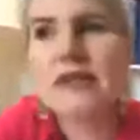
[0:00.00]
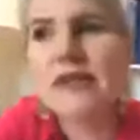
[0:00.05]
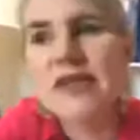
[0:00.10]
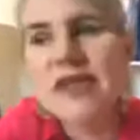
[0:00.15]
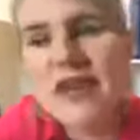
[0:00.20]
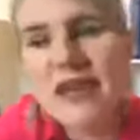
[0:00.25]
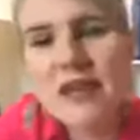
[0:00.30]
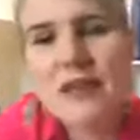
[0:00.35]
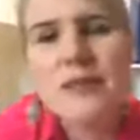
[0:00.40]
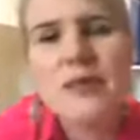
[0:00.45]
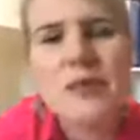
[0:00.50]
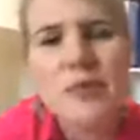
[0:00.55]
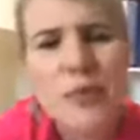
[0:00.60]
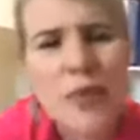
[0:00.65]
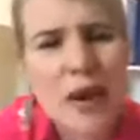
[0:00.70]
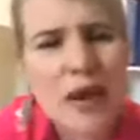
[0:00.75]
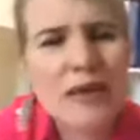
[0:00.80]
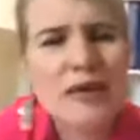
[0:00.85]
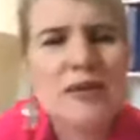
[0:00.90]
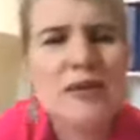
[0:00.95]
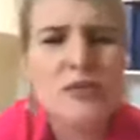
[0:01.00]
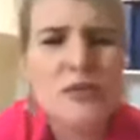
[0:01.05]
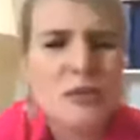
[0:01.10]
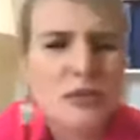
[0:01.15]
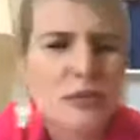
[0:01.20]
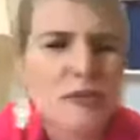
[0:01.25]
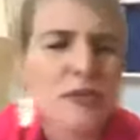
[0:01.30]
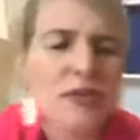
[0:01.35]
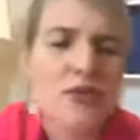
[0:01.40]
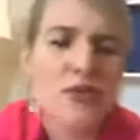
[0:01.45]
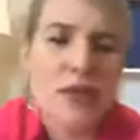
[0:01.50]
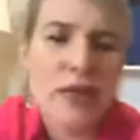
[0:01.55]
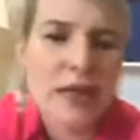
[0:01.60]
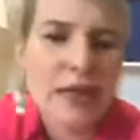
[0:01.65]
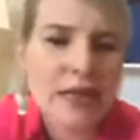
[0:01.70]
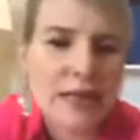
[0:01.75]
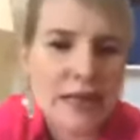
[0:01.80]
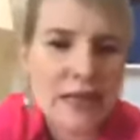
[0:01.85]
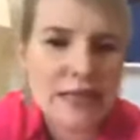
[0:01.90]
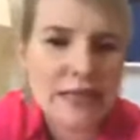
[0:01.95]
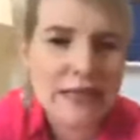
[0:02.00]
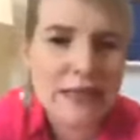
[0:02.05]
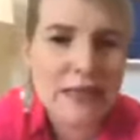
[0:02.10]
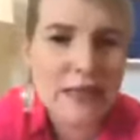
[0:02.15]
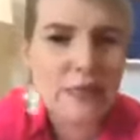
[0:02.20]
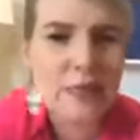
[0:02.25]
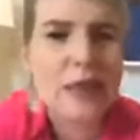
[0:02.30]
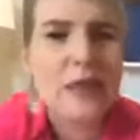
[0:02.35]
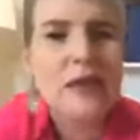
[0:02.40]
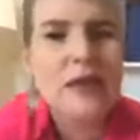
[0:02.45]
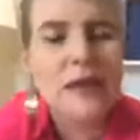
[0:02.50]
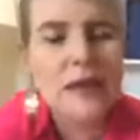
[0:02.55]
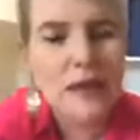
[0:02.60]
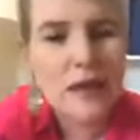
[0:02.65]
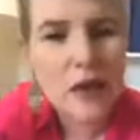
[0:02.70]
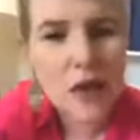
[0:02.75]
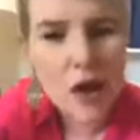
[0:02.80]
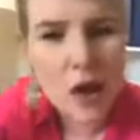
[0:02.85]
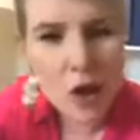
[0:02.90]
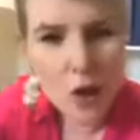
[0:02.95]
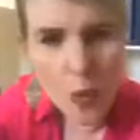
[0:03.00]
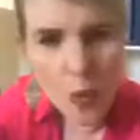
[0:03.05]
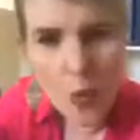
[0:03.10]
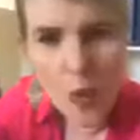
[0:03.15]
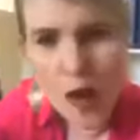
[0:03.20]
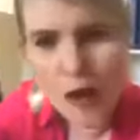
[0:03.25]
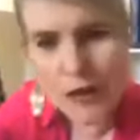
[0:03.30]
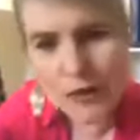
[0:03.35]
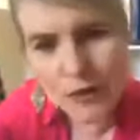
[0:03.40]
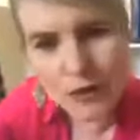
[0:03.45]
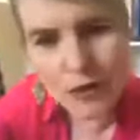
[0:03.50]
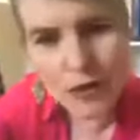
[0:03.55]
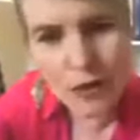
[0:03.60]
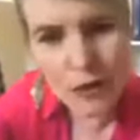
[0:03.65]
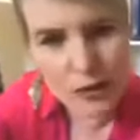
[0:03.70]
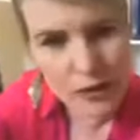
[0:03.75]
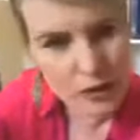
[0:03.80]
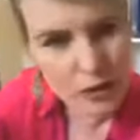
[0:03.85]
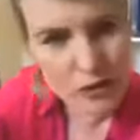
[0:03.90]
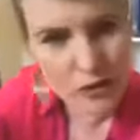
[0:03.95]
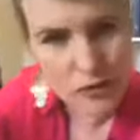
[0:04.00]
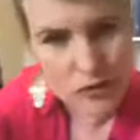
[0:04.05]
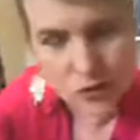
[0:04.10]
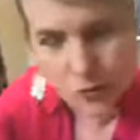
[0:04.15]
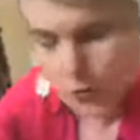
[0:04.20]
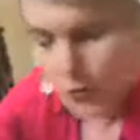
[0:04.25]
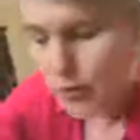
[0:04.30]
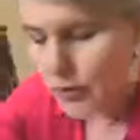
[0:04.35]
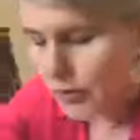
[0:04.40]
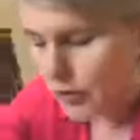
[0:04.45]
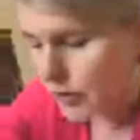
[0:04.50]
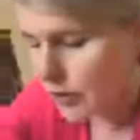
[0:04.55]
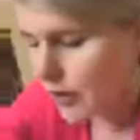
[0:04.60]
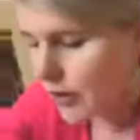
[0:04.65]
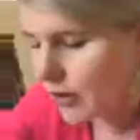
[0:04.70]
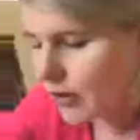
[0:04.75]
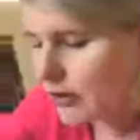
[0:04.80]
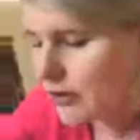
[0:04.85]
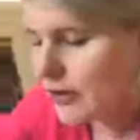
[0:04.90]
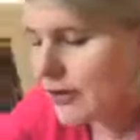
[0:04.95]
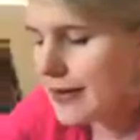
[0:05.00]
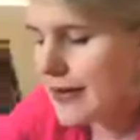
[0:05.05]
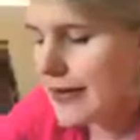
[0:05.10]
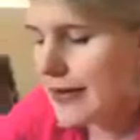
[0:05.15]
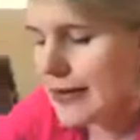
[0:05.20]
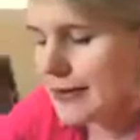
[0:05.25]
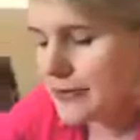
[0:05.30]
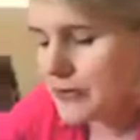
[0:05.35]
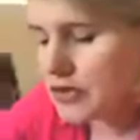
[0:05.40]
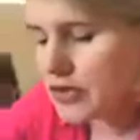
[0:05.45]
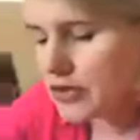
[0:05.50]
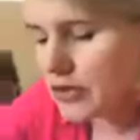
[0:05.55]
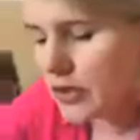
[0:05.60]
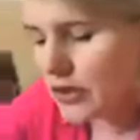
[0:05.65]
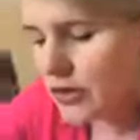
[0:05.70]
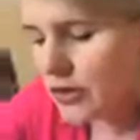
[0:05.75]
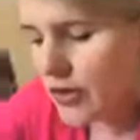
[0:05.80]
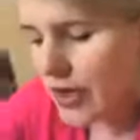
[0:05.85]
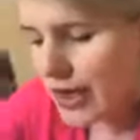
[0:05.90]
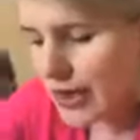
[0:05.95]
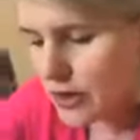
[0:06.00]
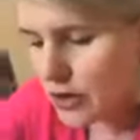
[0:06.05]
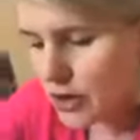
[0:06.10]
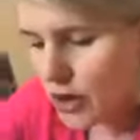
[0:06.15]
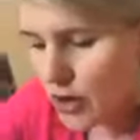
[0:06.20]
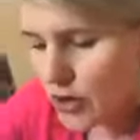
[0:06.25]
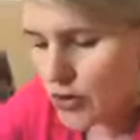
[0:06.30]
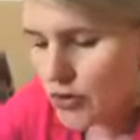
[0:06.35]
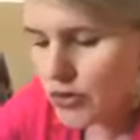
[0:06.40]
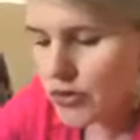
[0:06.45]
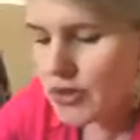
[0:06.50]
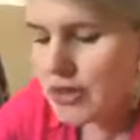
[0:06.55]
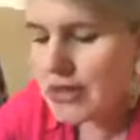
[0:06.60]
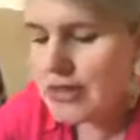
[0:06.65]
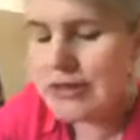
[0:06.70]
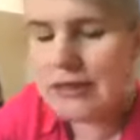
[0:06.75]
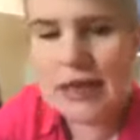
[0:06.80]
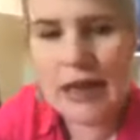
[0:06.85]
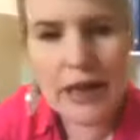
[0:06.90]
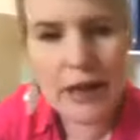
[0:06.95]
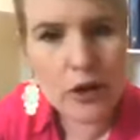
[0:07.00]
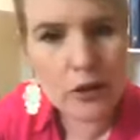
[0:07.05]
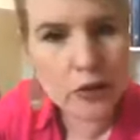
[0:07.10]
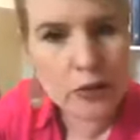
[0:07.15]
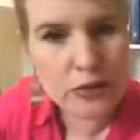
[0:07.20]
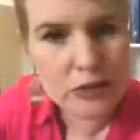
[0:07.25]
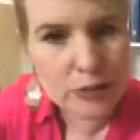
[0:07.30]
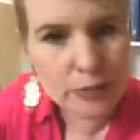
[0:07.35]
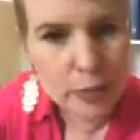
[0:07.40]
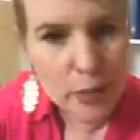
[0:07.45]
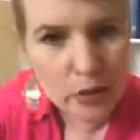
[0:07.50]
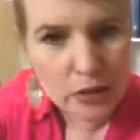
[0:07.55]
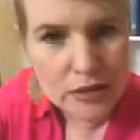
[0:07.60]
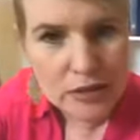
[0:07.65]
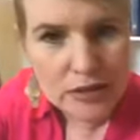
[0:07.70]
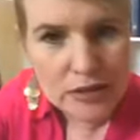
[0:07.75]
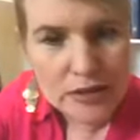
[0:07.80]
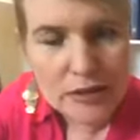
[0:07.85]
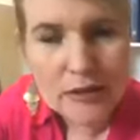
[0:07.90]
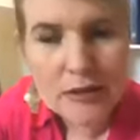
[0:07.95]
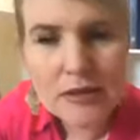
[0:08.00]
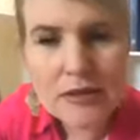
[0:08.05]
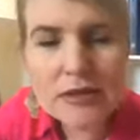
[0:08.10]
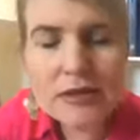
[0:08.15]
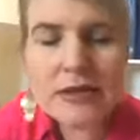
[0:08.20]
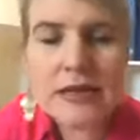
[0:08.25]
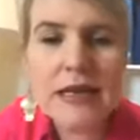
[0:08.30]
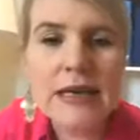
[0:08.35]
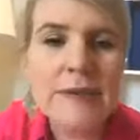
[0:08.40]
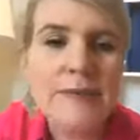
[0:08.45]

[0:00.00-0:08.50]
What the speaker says: So get them to practice with something really easy at the beginning while you're going through the protocol, so that they know things like responses.